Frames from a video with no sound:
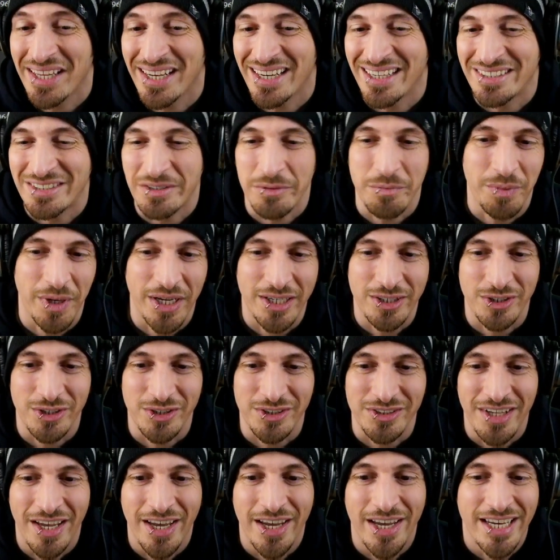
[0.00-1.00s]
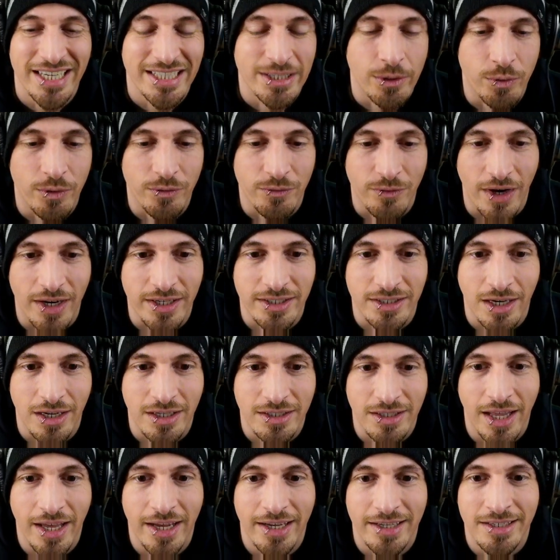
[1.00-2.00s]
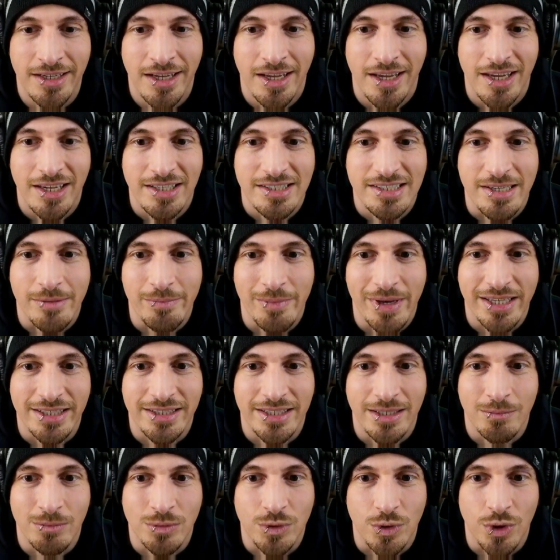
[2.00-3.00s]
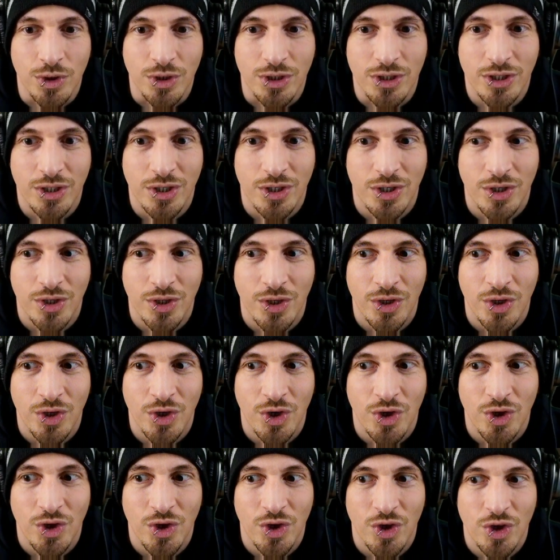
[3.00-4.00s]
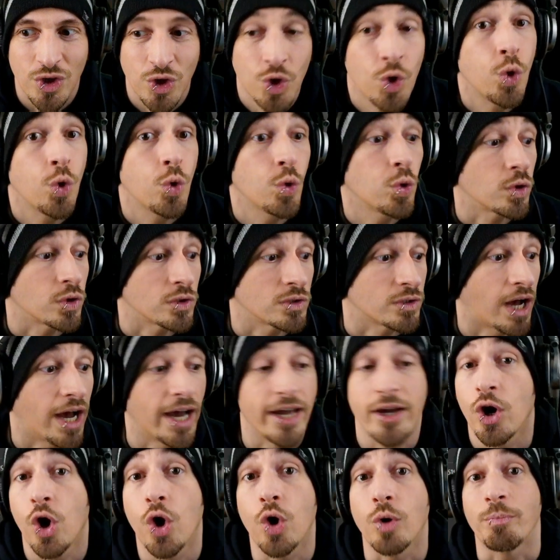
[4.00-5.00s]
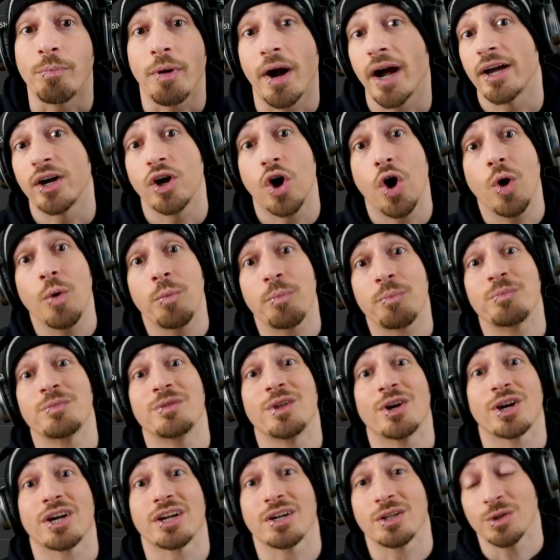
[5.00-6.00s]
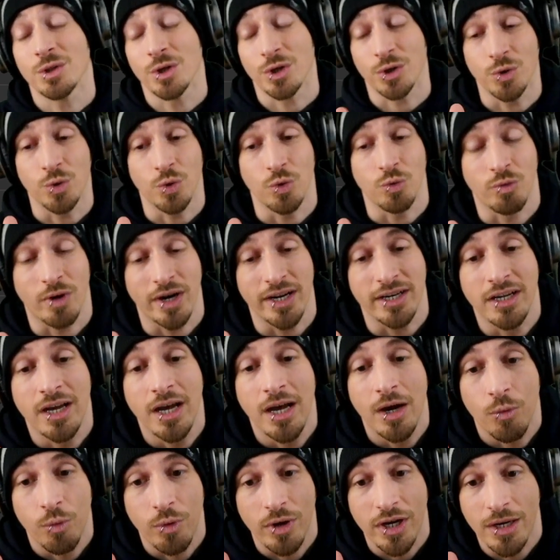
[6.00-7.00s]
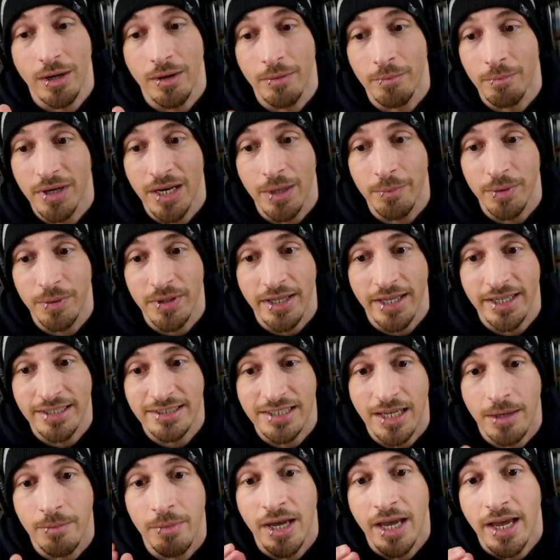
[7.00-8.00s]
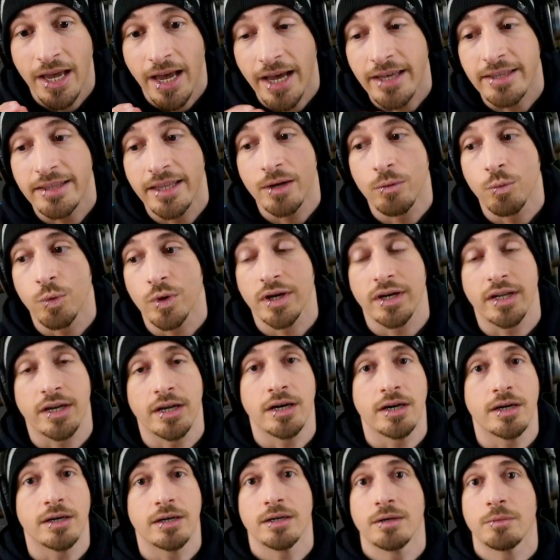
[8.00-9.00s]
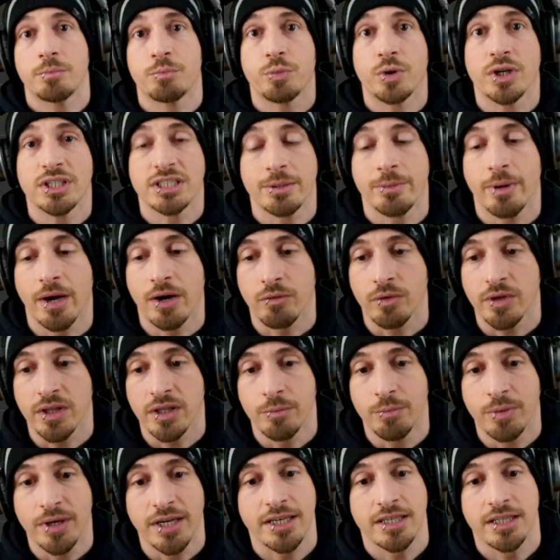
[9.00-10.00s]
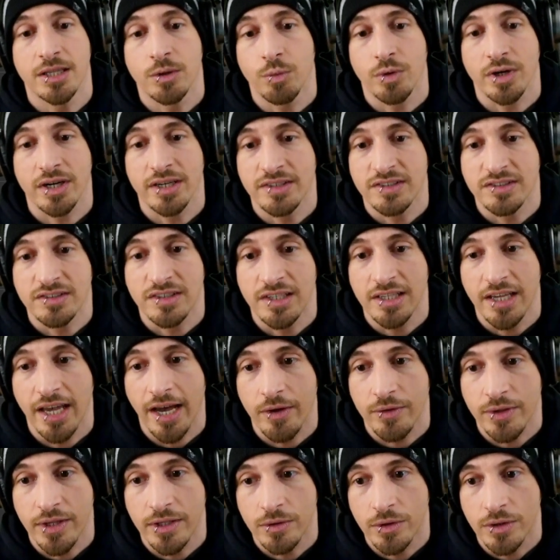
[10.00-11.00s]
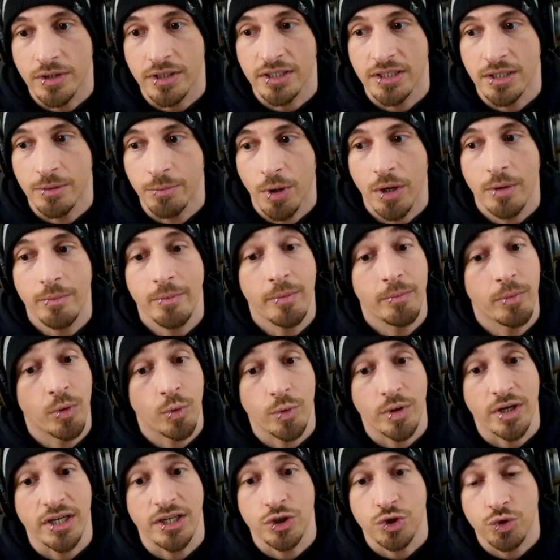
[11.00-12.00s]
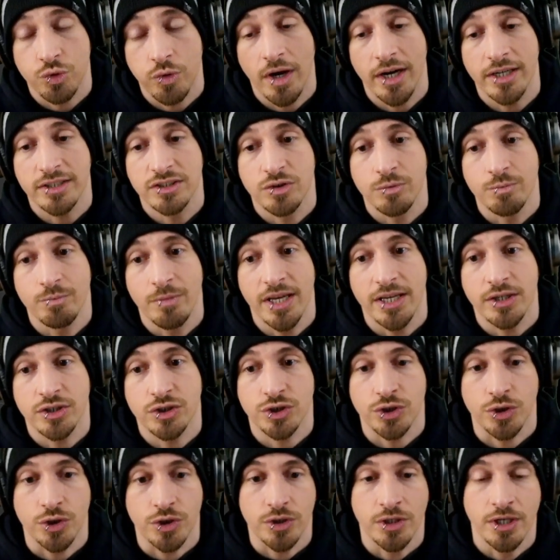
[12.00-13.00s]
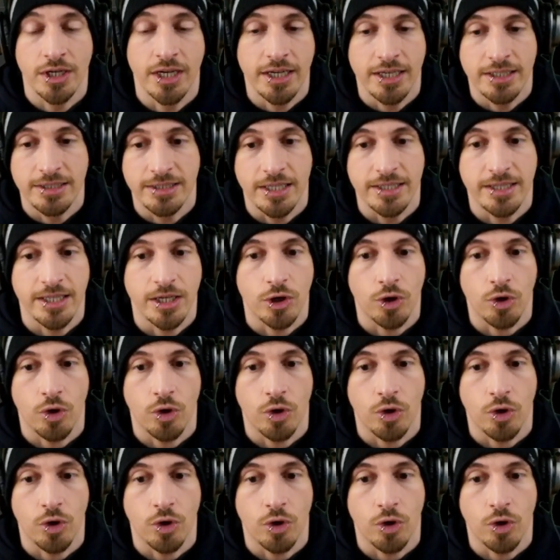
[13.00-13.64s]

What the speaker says: some pictures that we find online to make them look cool. I hope they're gonna look cool, right? We're gonna manipulate some, and then we're gonna print them out really big, and then we're gonna see how they look in the apartment. But we're gonna try to make sure that they are